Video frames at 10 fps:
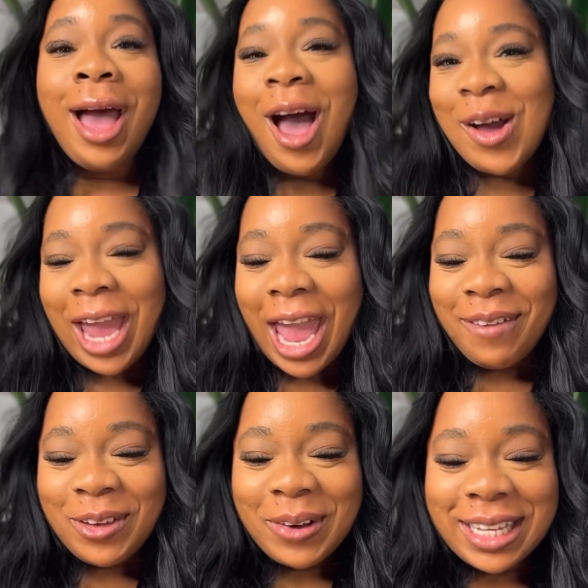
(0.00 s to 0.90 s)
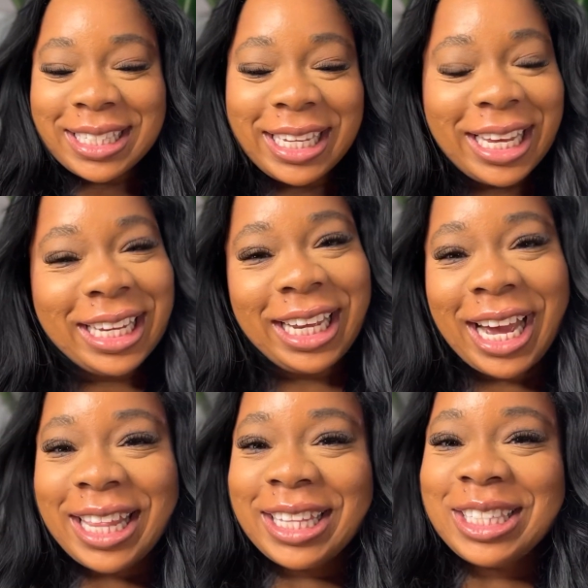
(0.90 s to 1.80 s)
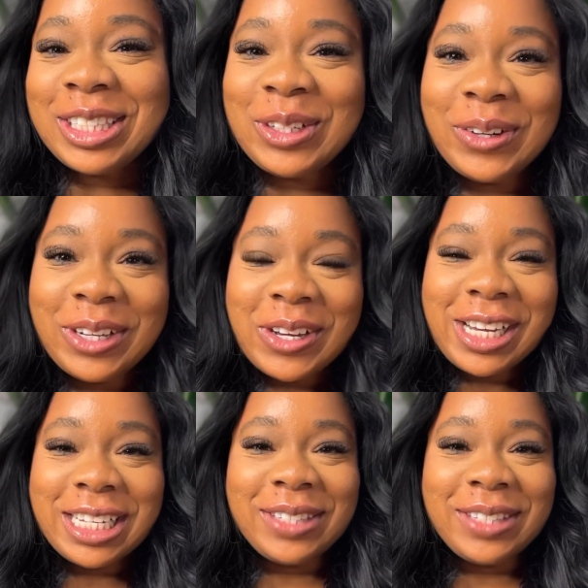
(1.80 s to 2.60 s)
Okay, if you want to see any other tutorials,